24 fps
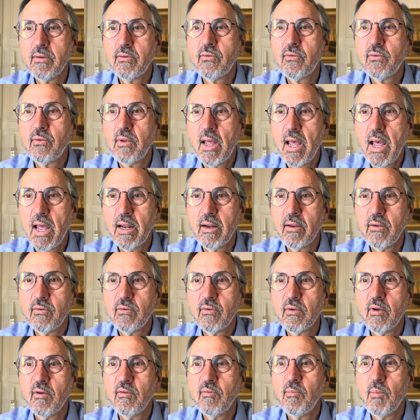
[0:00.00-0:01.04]

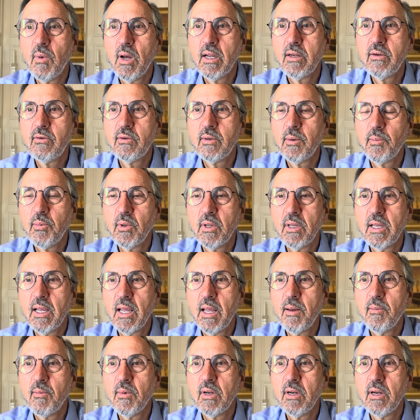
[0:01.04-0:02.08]
status of my chipping
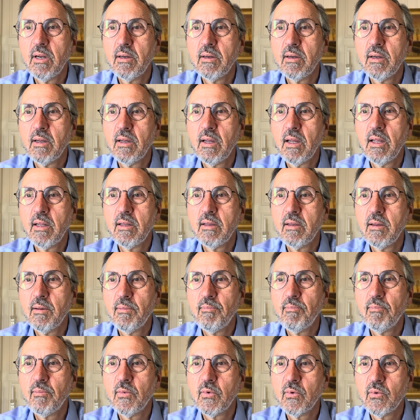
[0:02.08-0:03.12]
game and
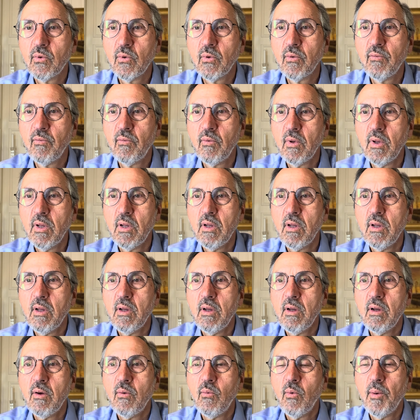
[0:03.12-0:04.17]
the sort of
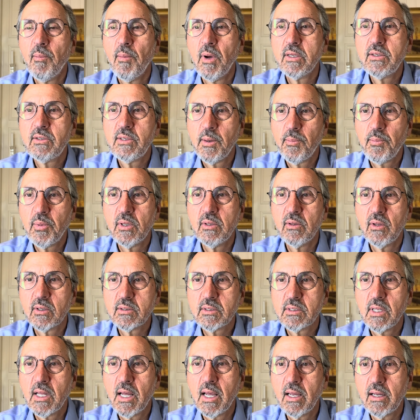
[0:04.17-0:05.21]
what my chipping
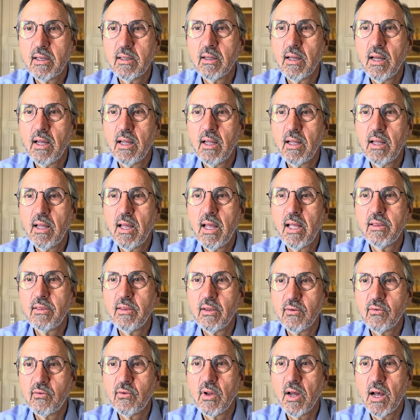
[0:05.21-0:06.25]
looks like at
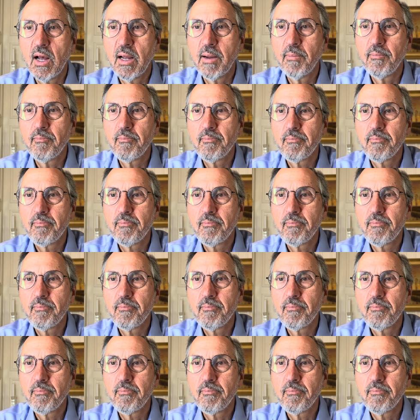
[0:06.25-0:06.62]
this time.